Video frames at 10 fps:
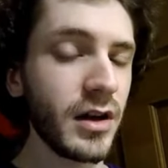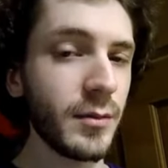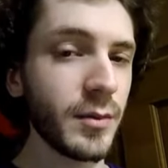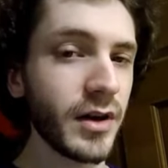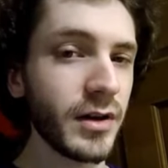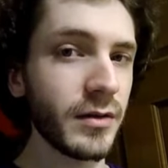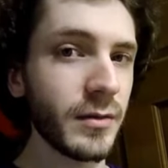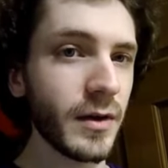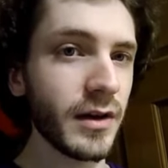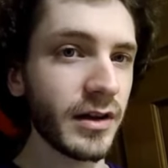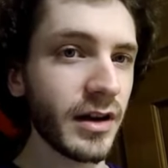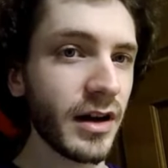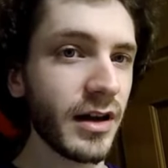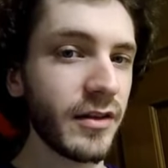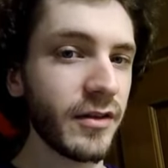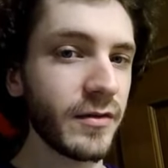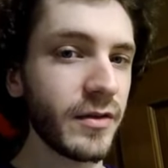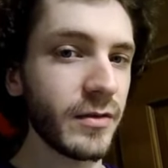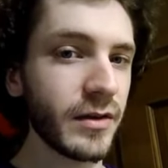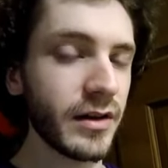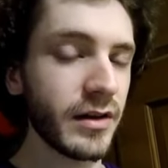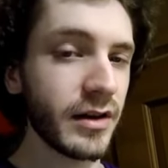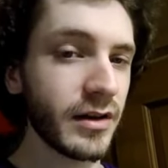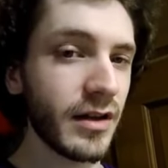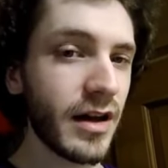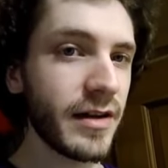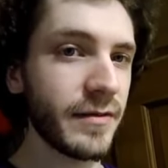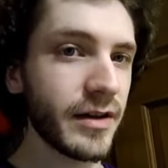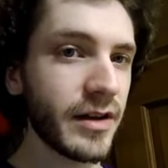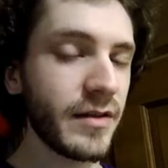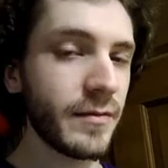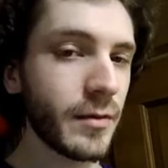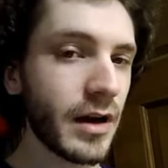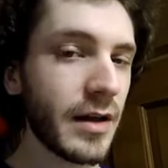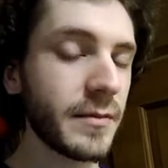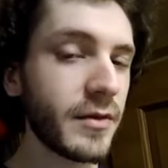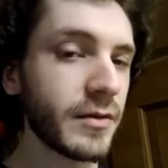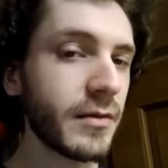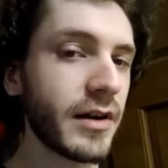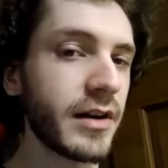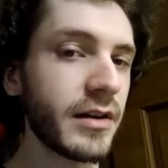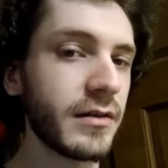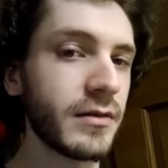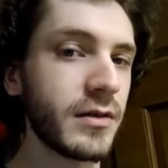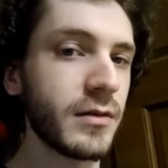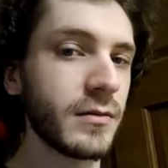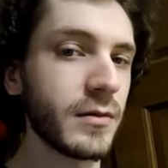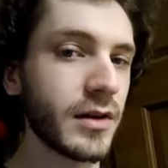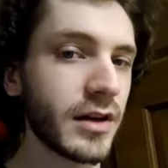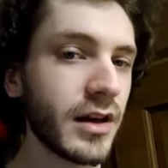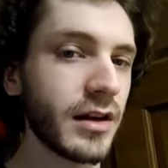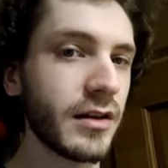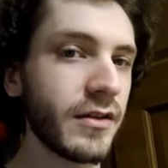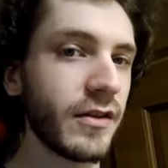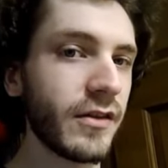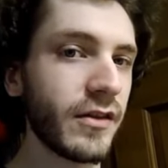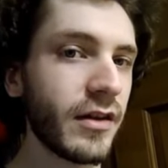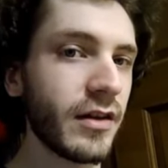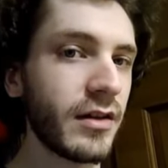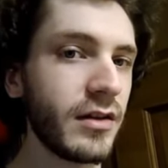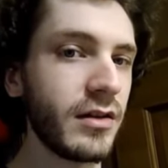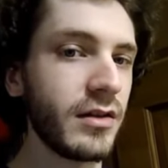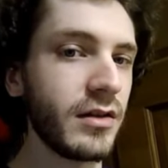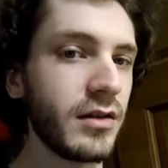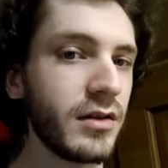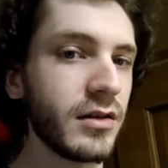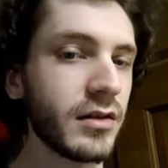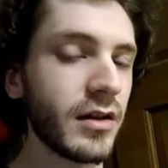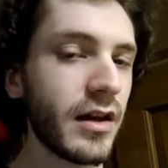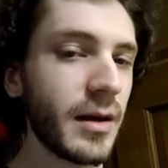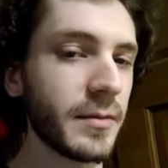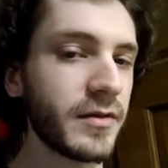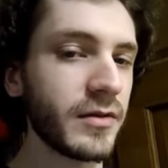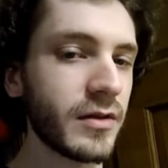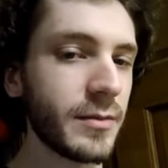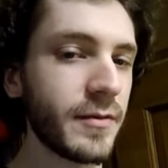But one of the cons of doing like a live, like even what I'm doing right now, one of the cons is that the amplitude could be